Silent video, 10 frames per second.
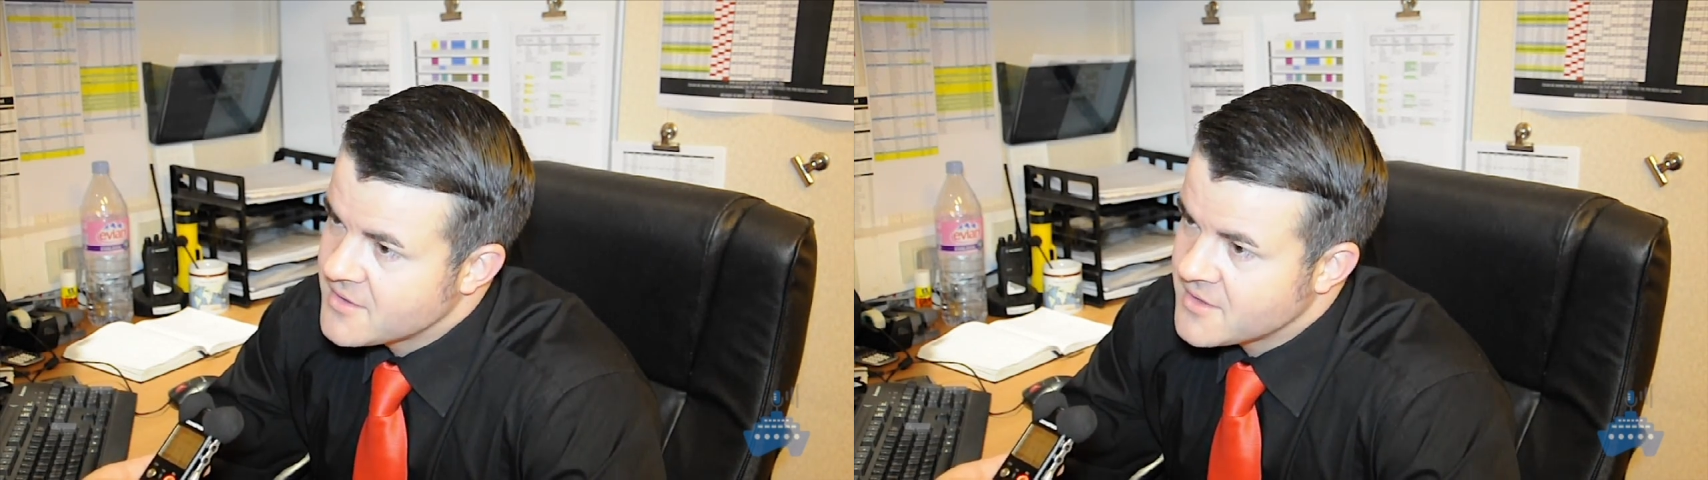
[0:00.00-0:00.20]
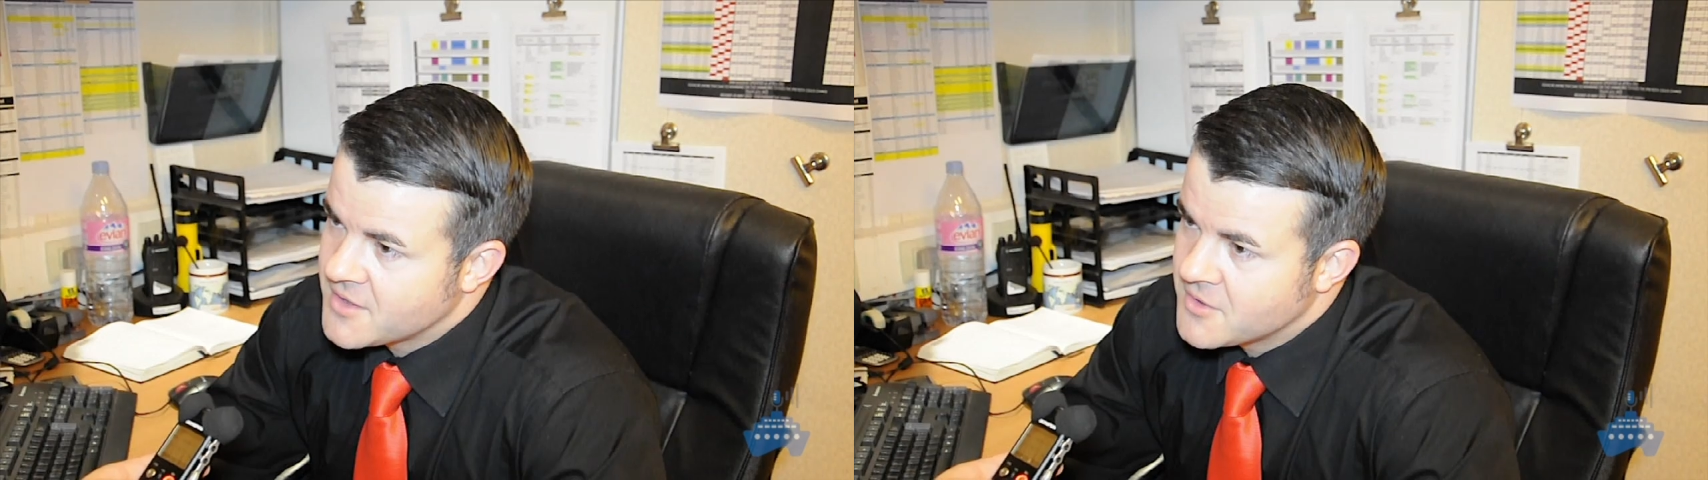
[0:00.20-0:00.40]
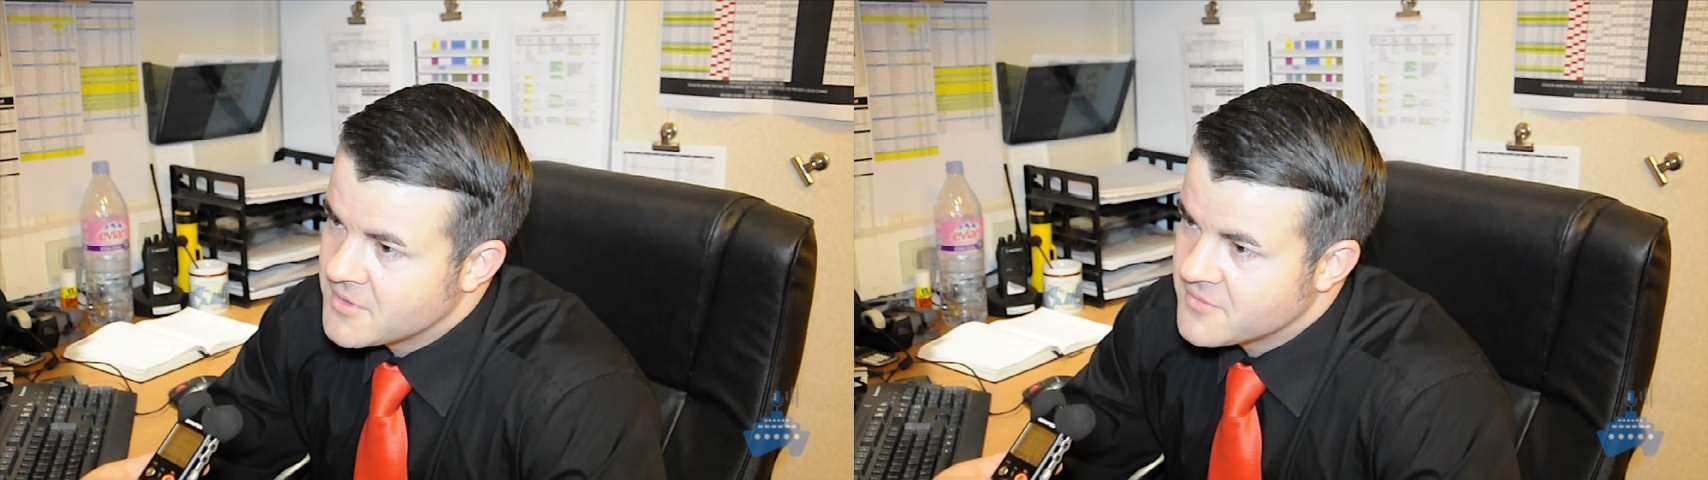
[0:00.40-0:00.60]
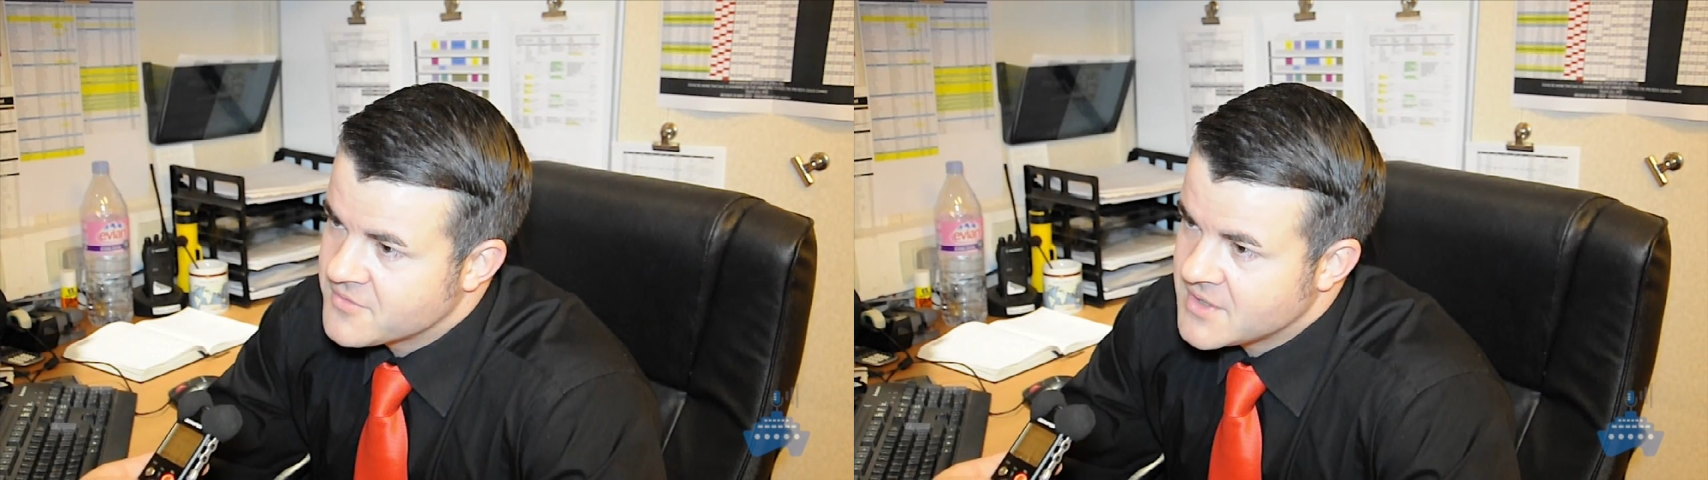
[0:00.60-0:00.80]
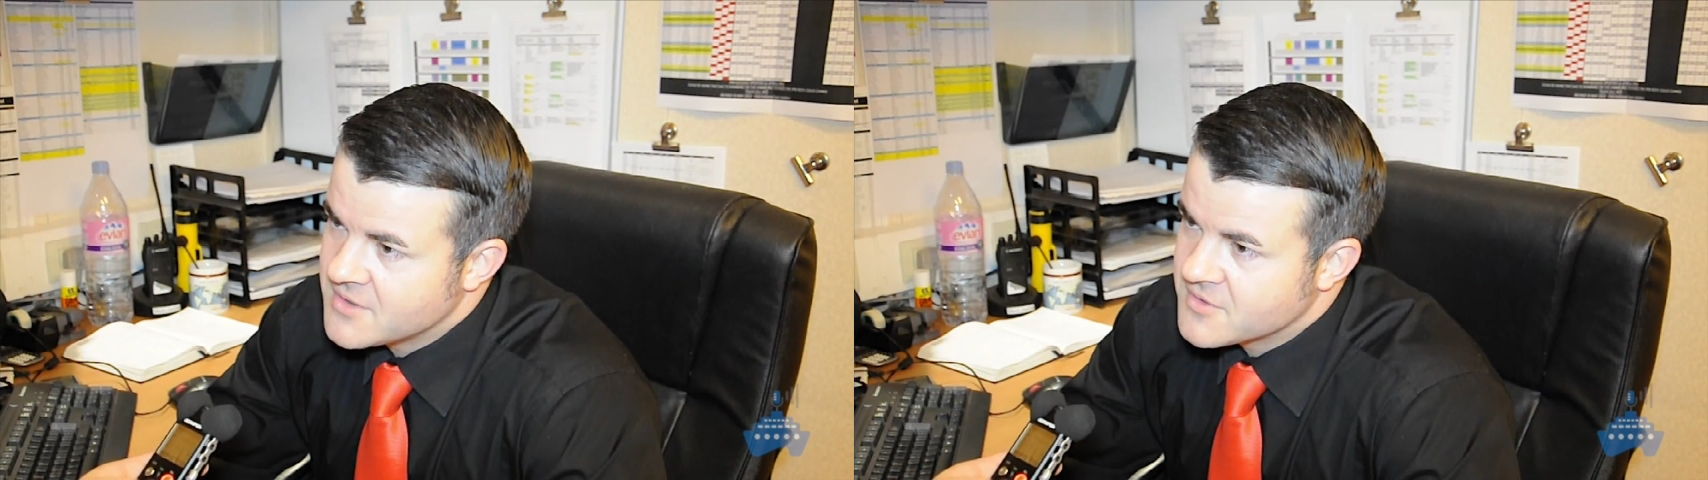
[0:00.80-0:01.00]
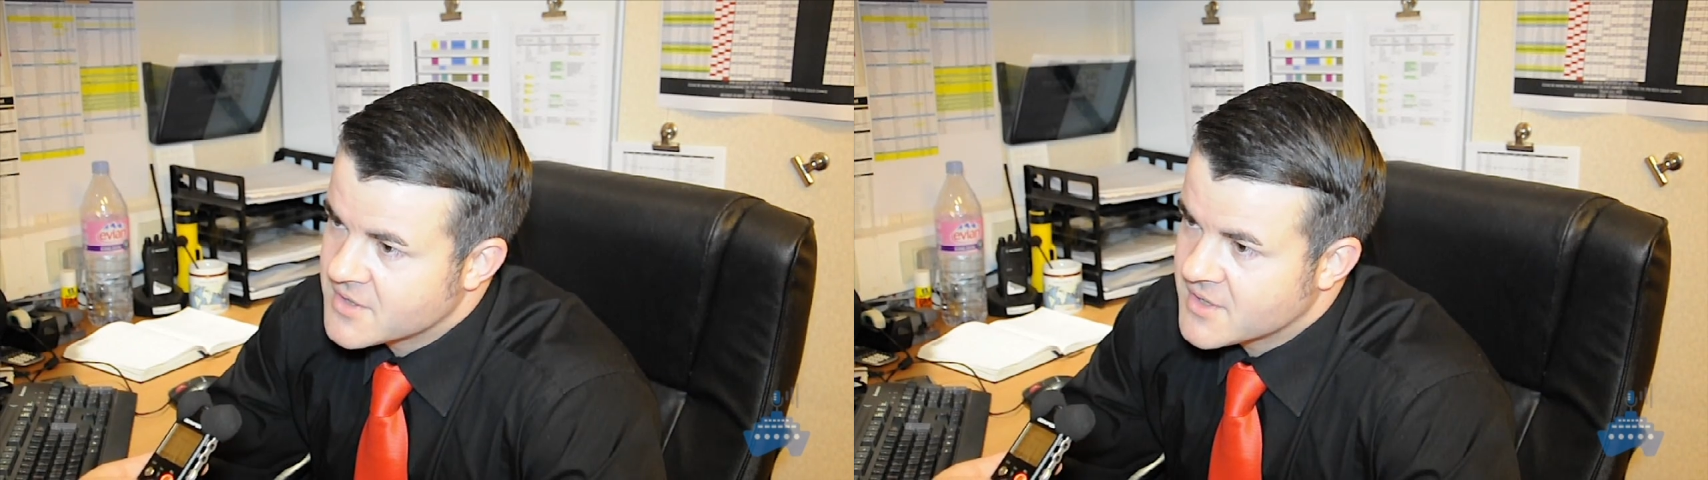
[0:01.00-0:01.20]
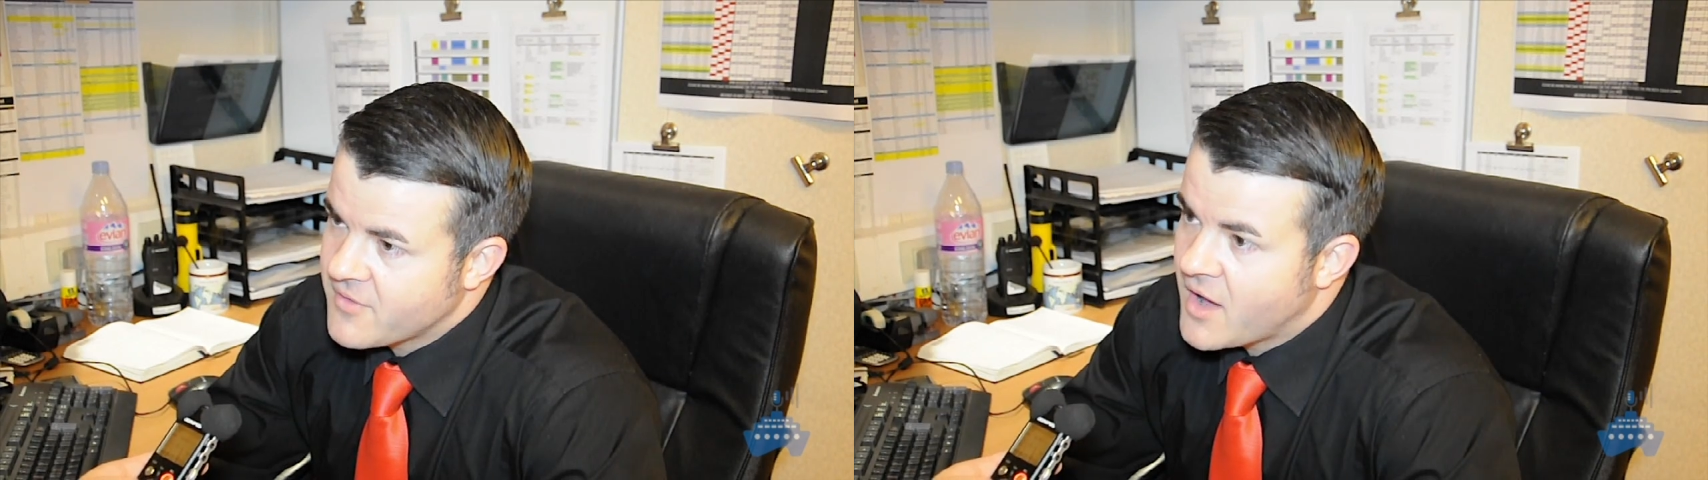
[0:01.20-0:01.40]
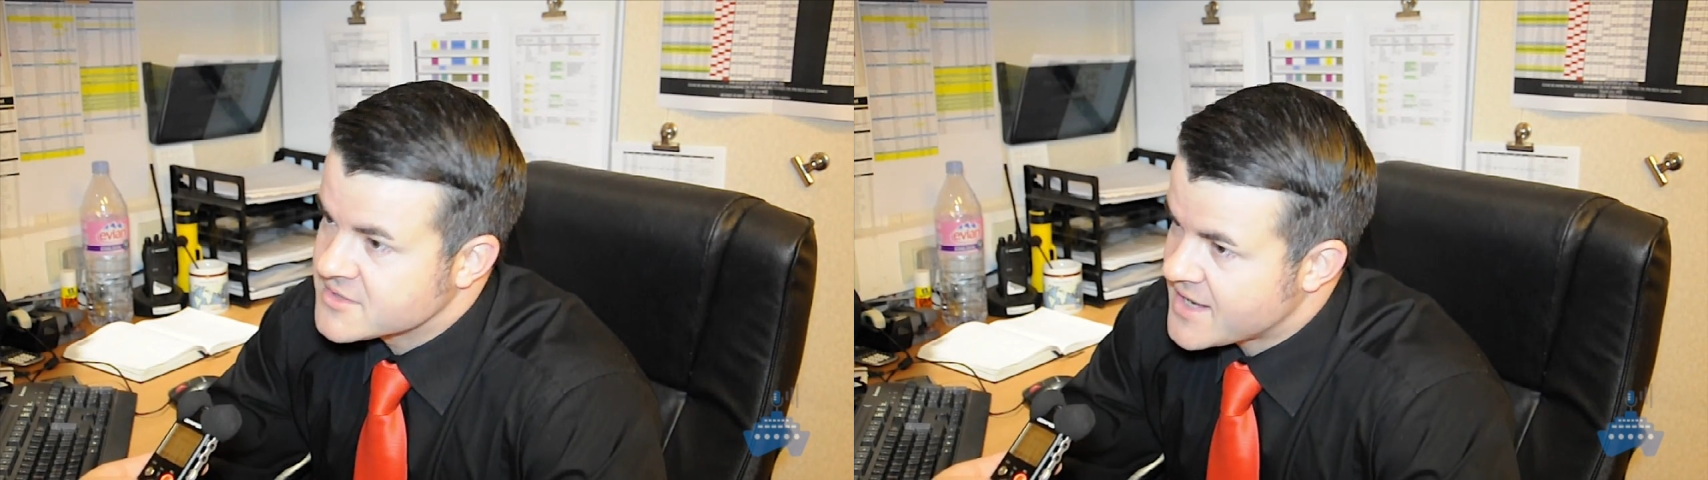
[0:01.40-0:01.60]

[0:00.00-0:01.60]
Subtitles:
you know, of the kind of Art